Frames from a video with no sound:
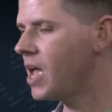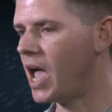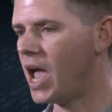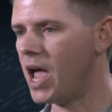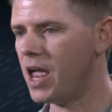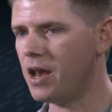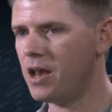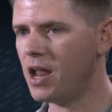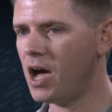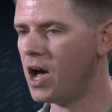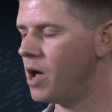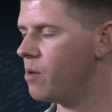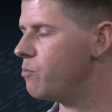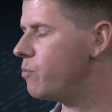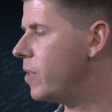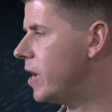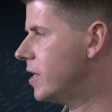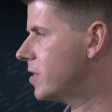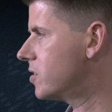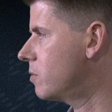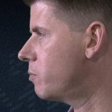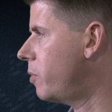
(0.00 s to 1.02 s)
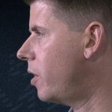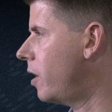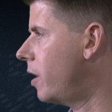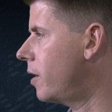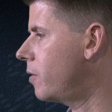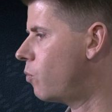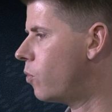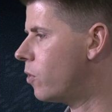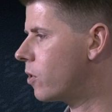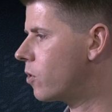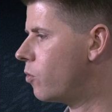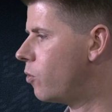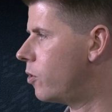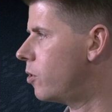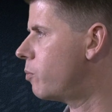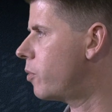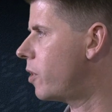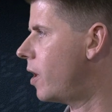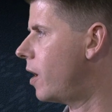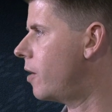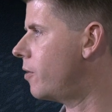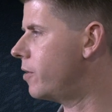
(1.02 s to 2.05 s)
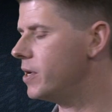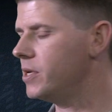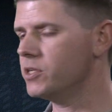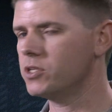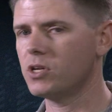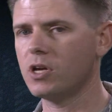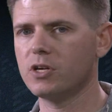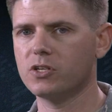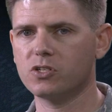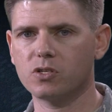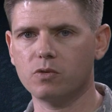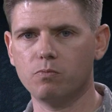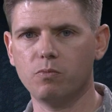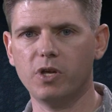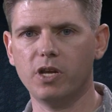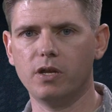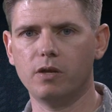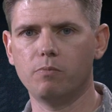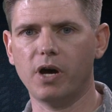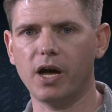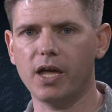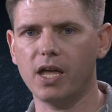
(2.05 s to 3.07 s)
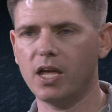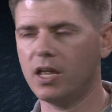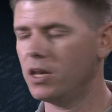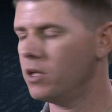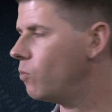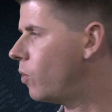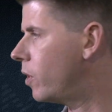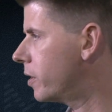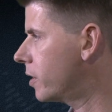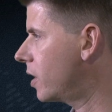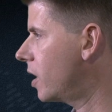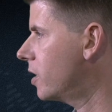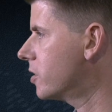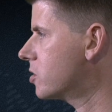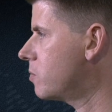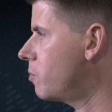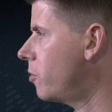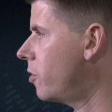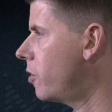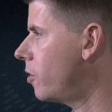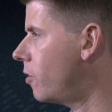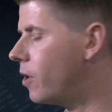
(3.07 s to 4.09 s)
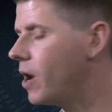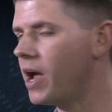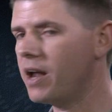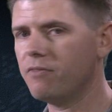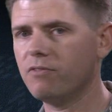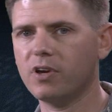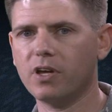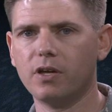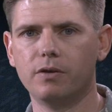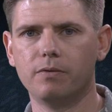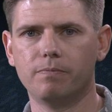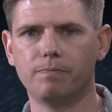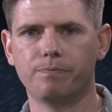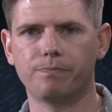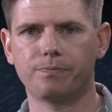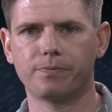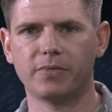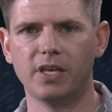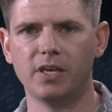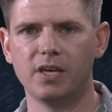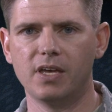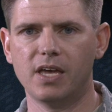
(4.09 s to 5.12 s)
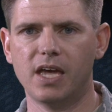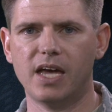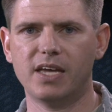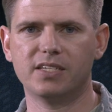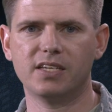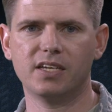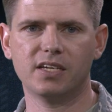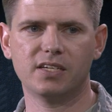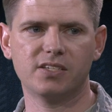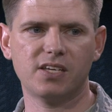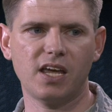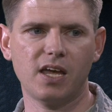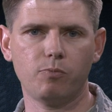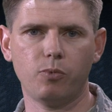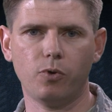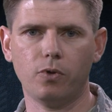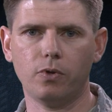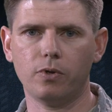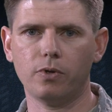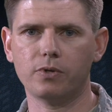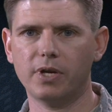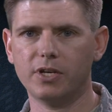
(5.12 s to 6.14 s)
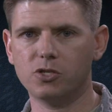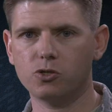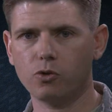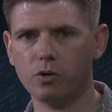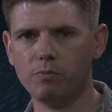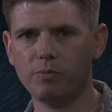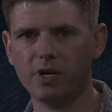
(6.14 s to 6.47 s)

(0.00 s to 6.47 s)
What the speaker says: and not based upon work order priorities submitted by any one customer or advocate. As an example, at Joint